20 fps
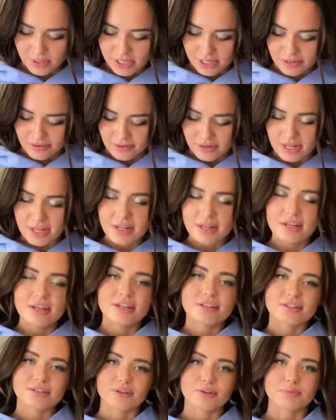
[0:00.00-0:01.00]
cute,
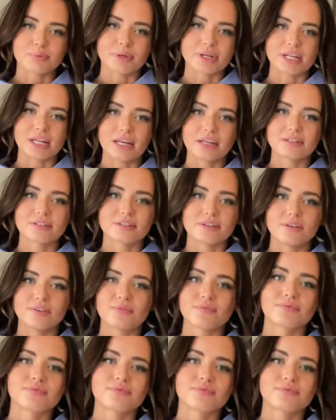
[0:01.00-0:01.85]
so pretty. So